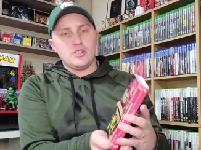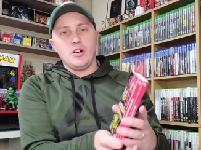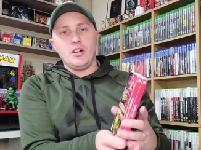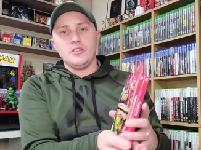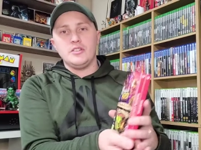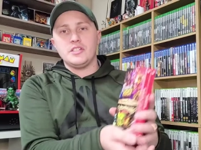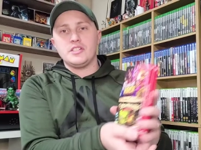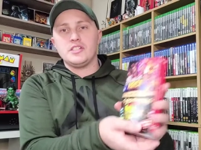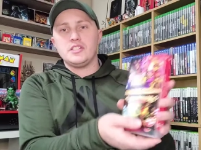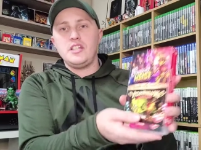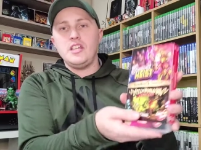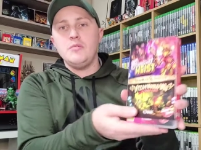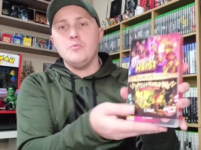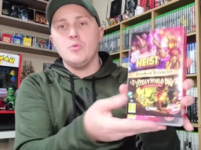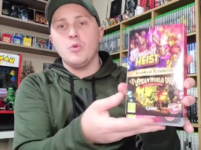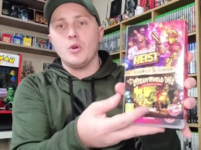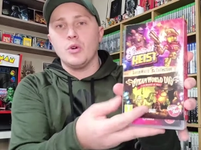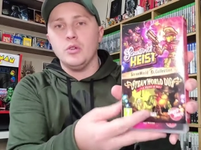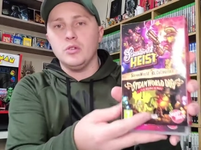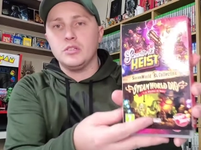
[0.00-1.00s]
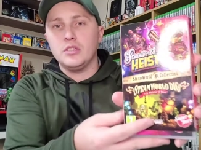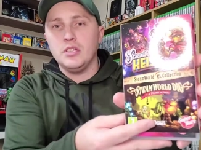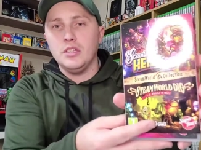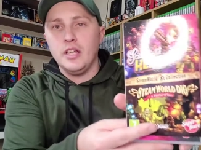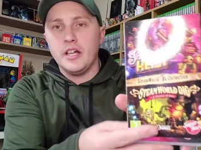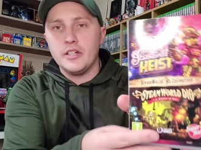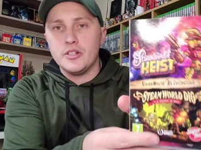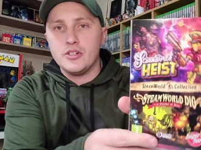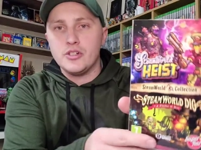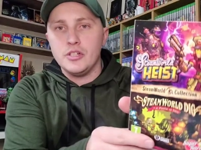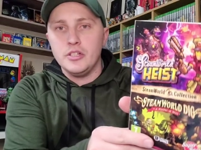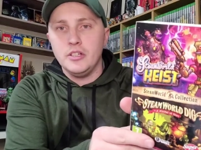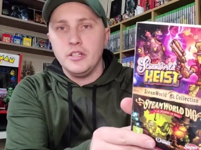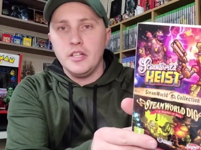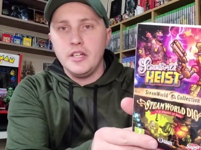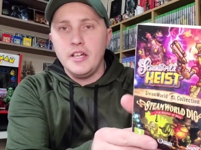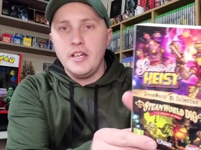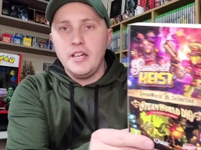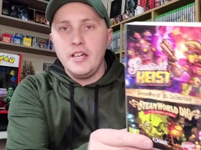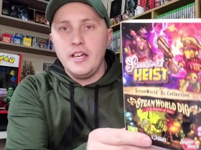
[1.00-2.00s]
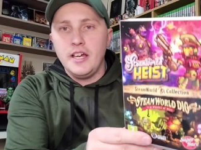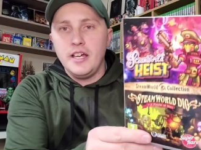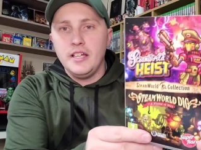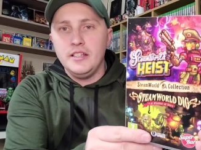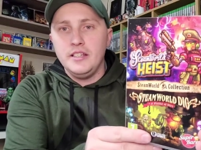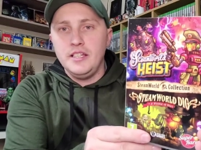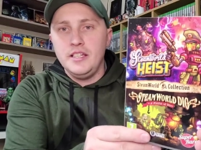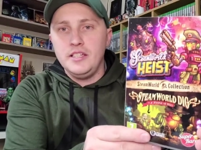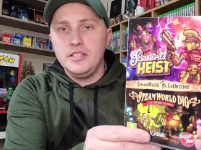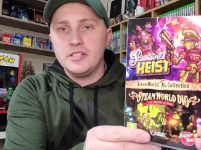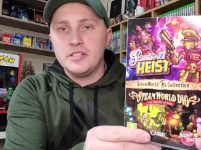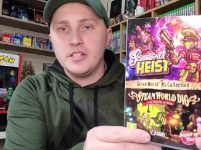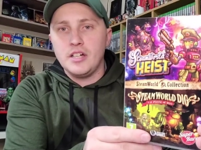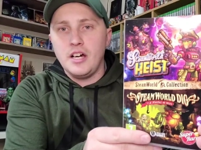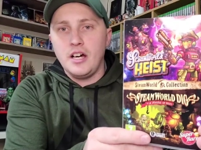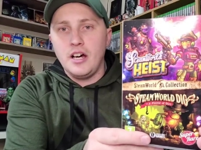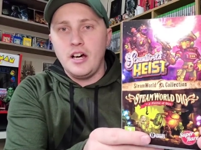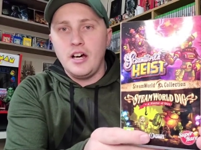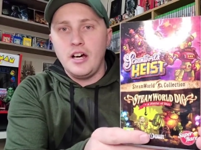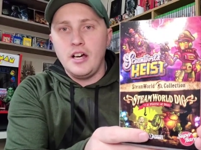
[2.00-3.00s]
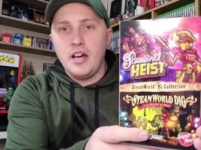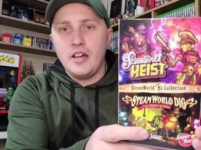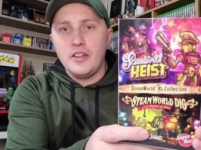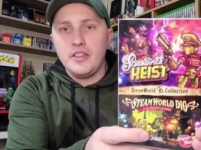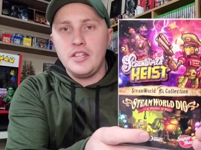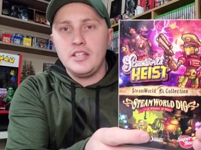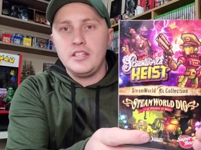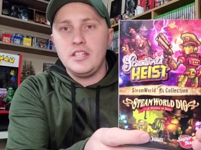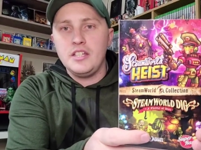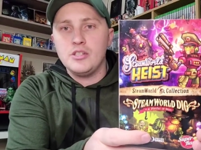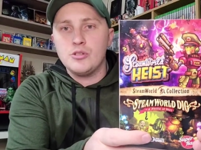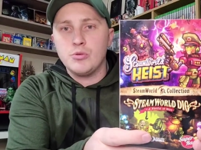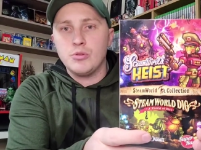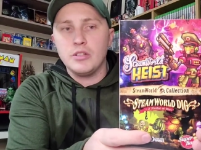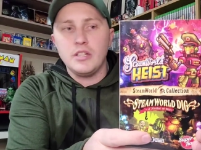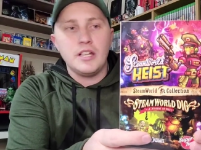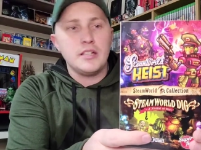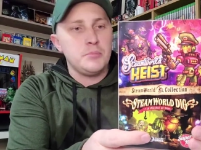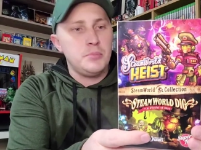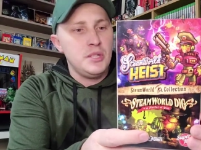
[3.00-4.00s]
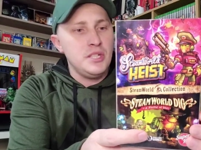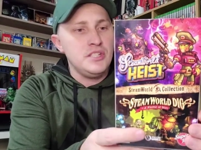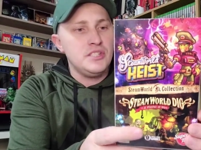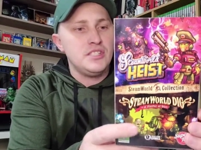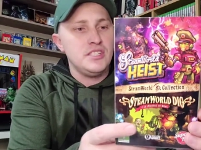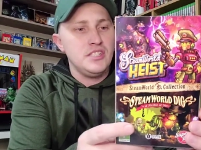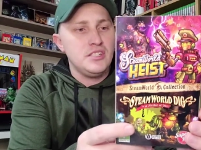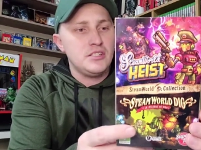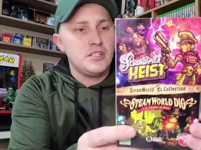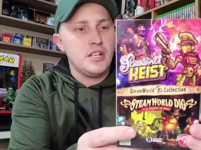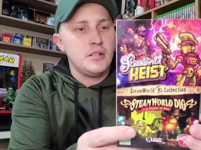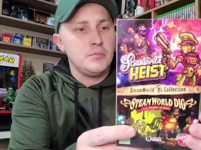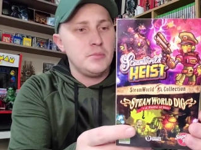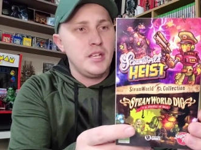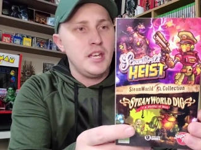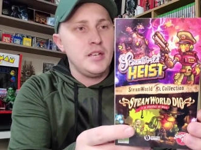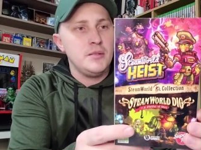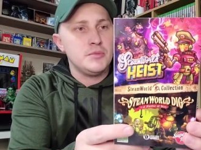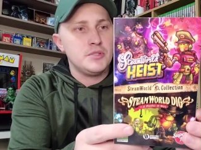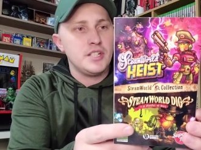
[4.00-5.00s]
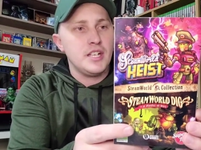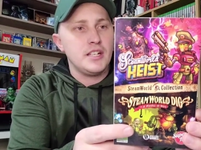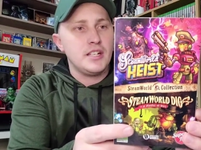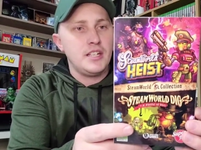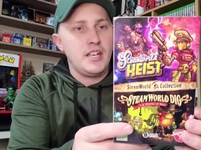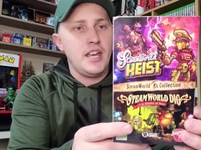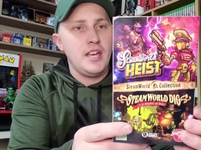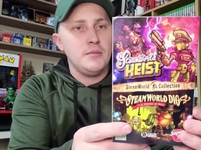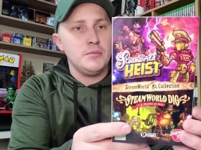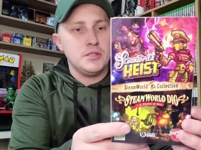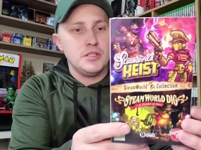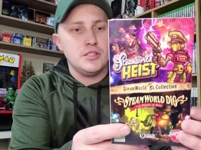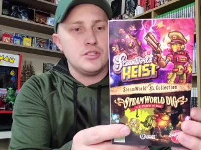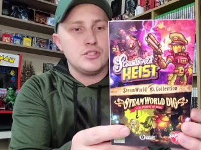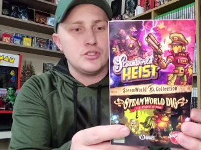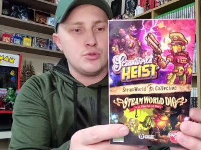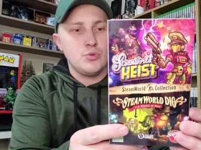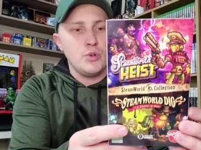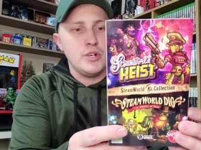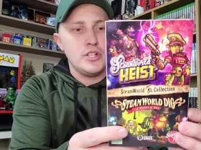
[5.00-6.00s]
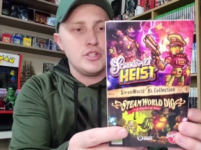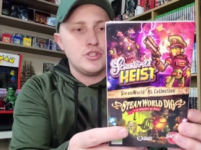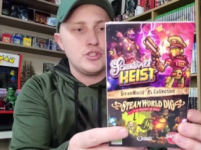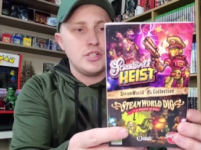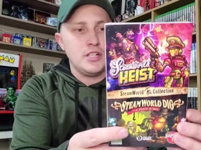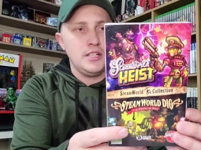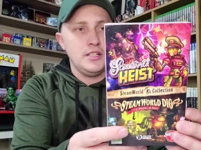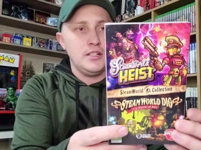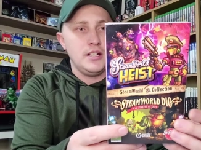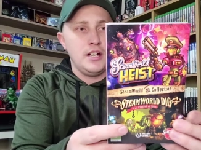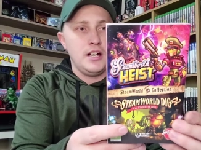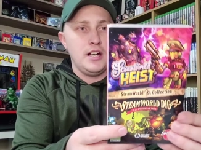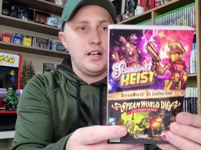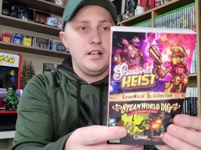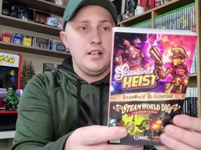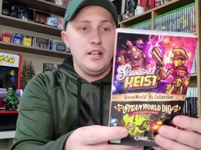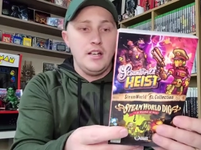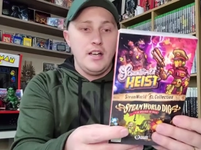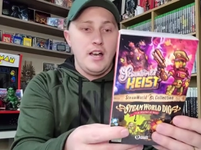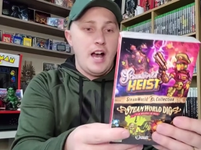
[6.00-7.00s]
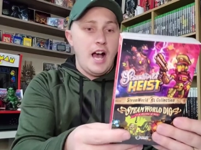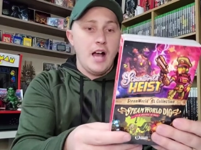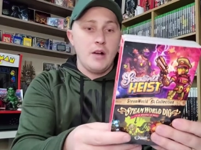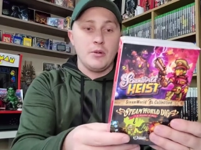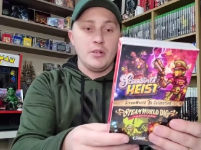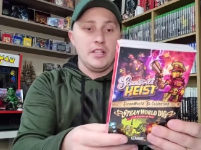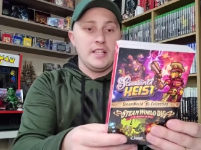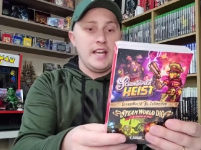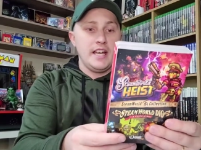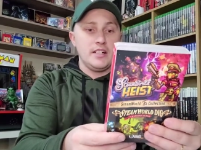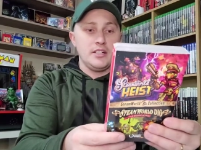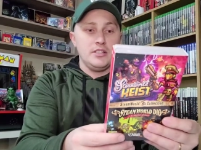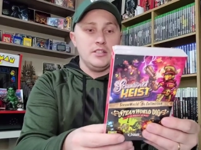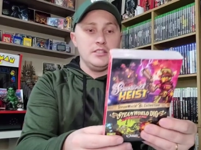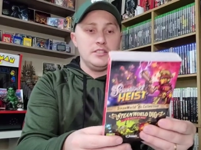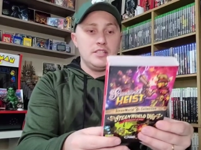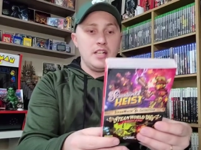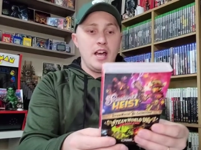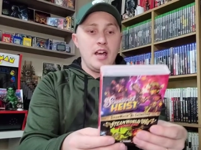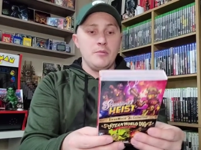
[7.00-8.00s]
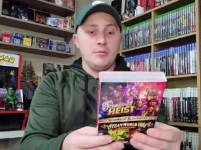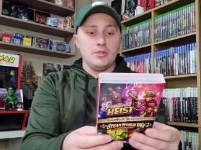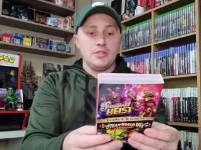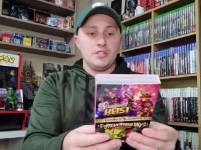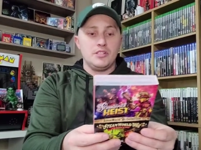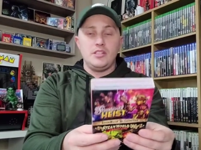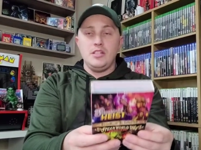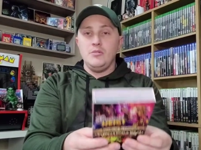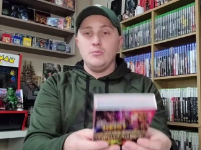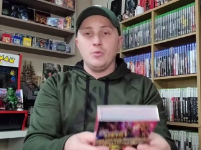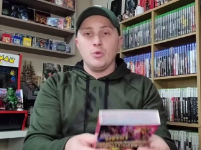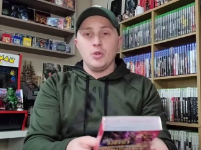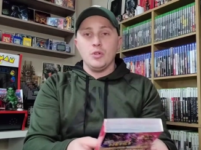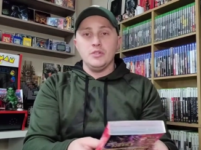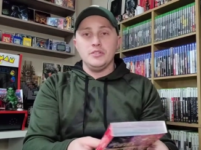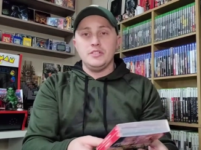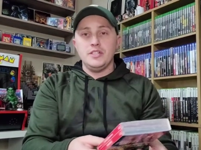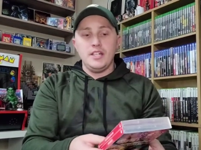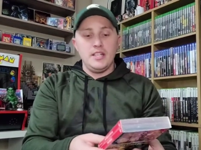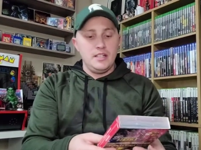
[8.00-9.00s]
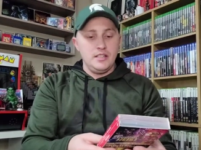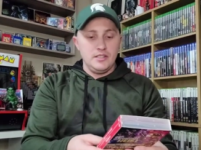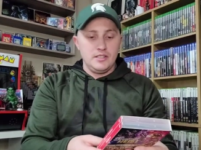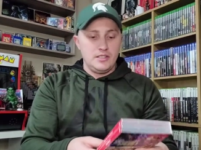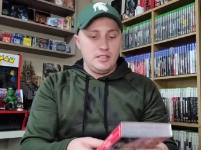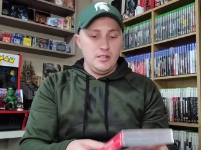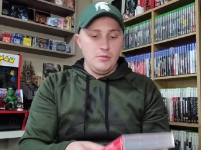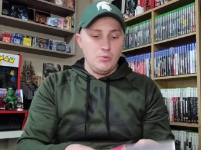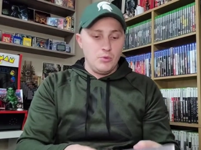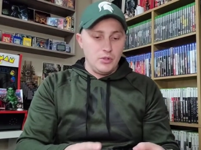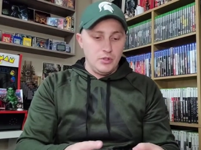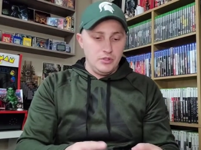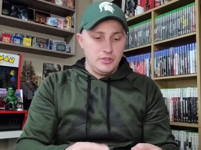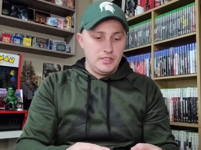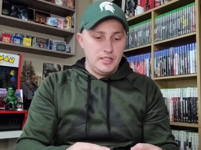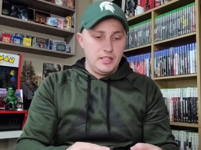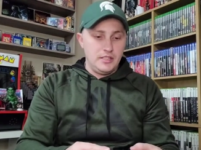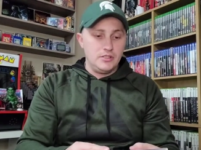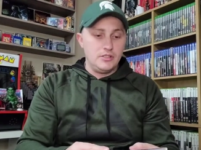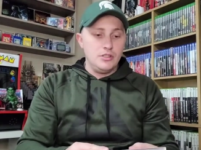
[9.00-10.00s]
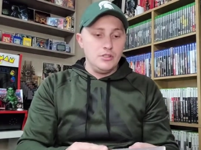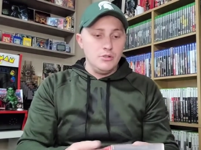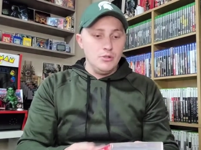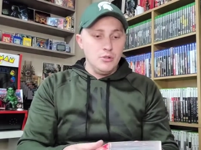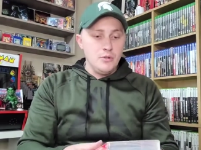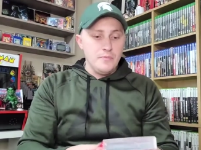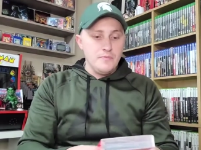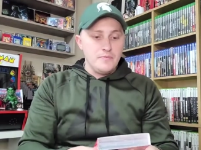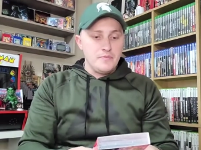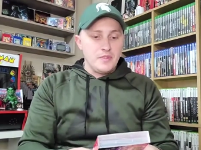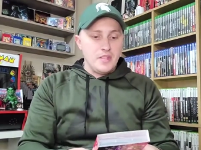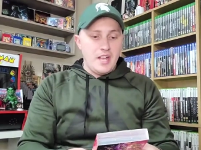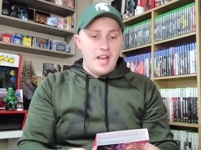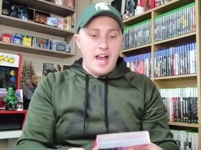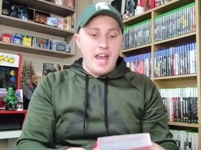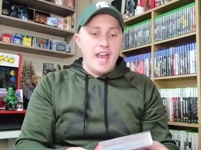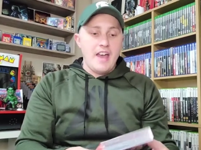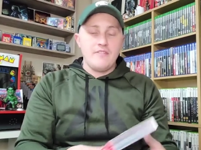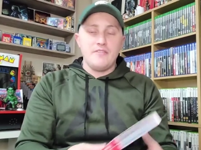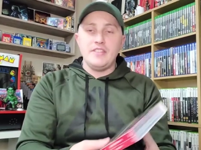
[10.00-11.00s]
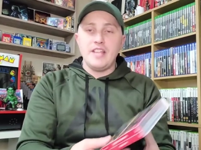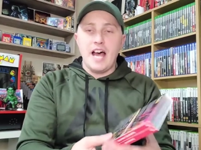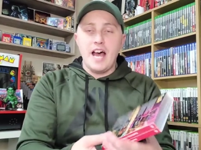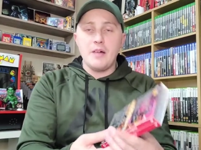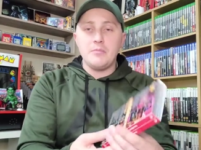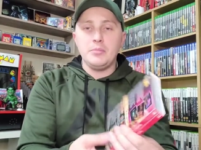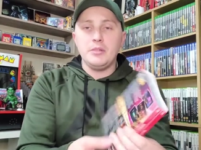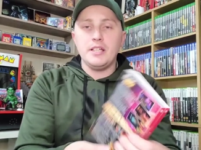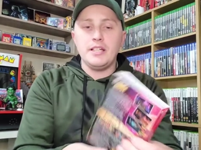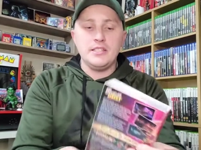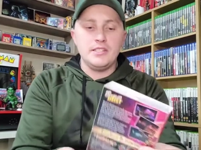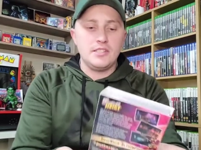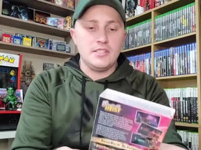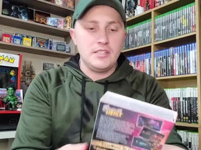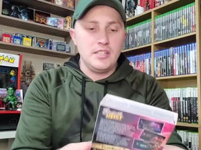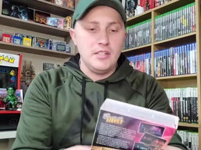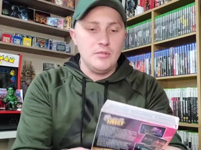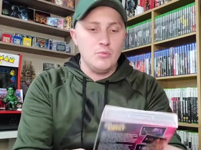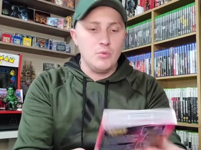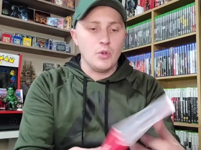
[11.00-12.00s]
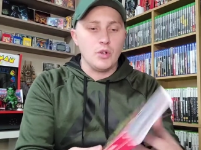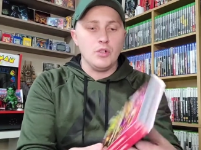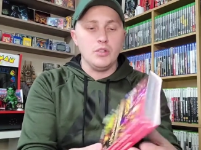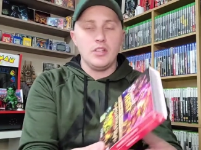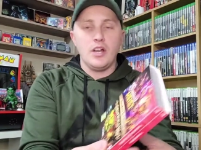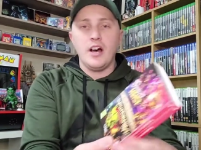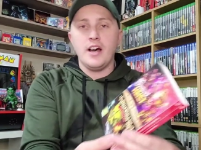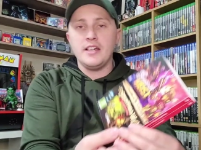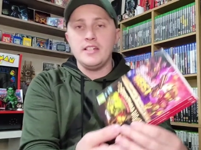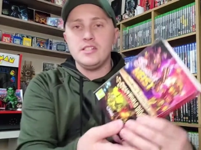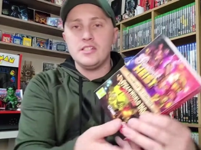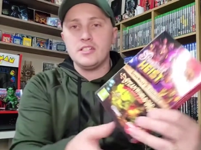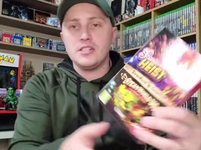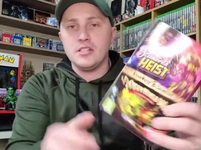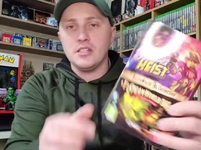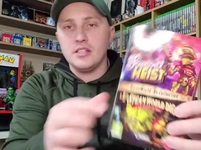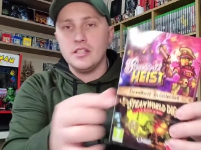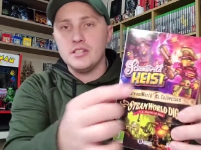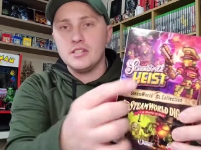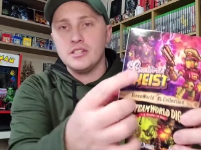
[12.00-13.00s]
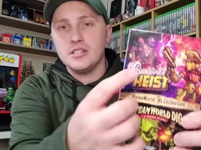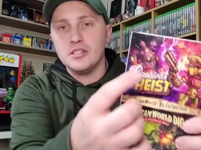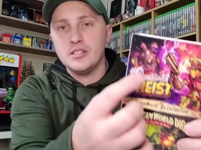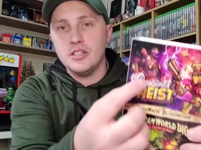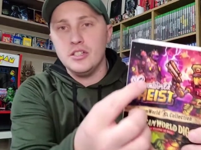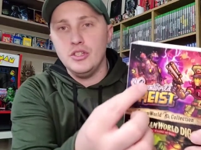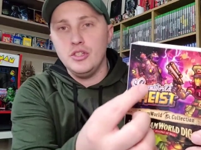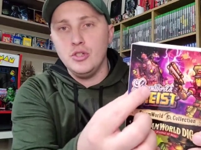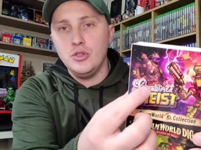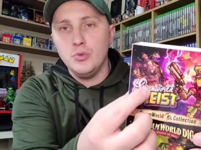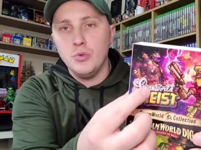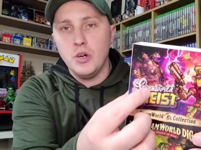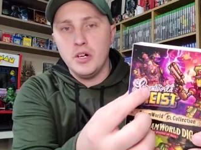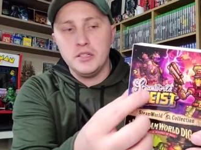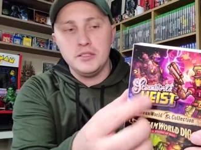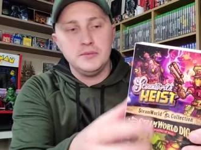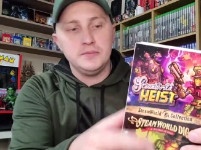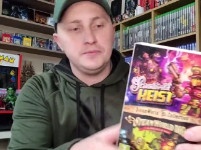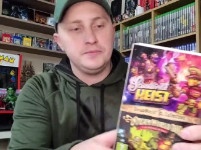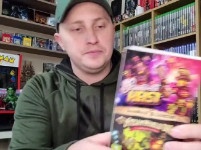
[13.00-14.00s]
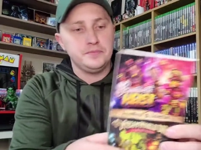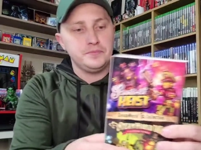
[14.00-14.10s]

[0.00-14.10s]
called the Steam World Collection. And these, uh, I think these were like PC type games that came to the Switch, and uh, I really had a good time with Steam World Dig and Steam World Dig 2. I have not played Steam World Heist, this is the new one.